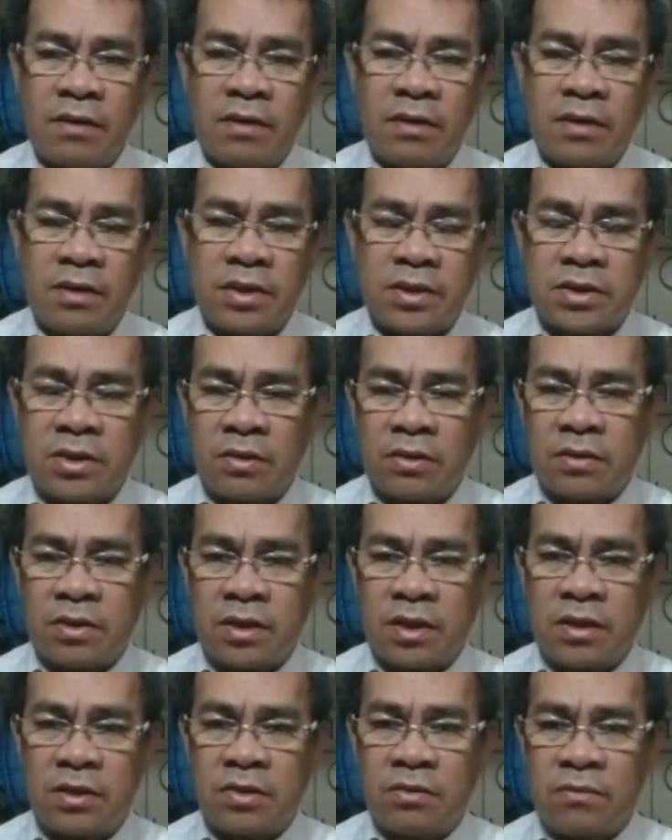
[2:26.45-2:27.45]

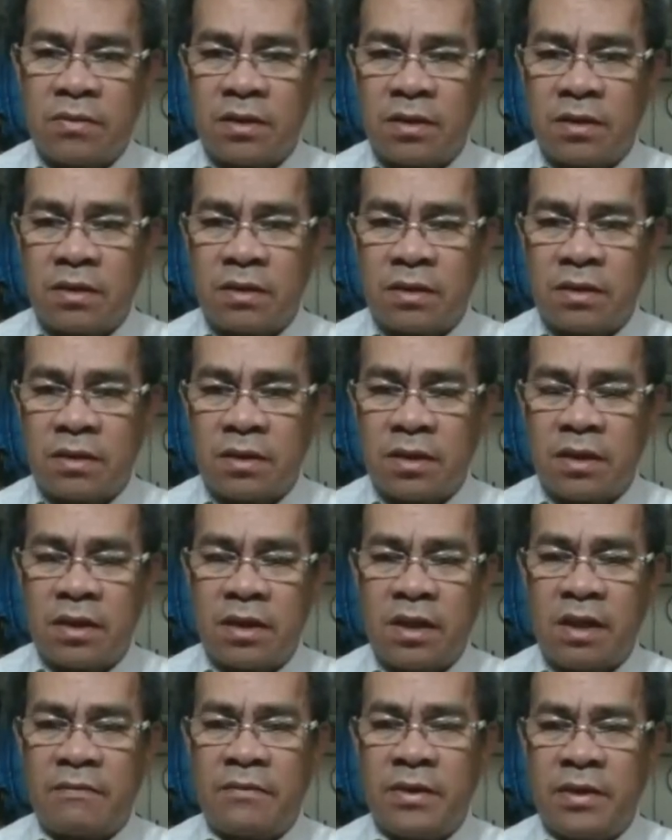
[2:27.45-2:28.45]
resultant of the 3.
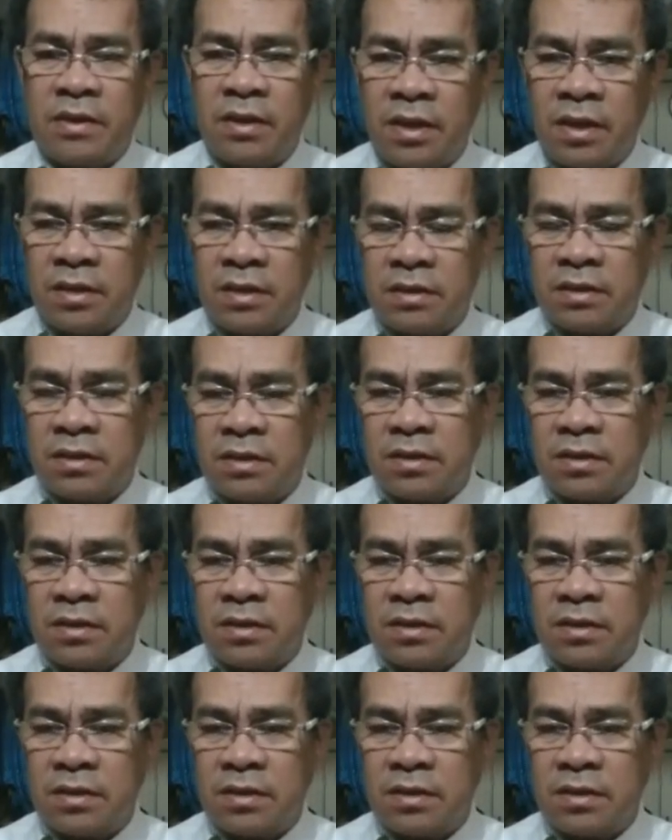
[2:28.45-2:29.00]
Then after that,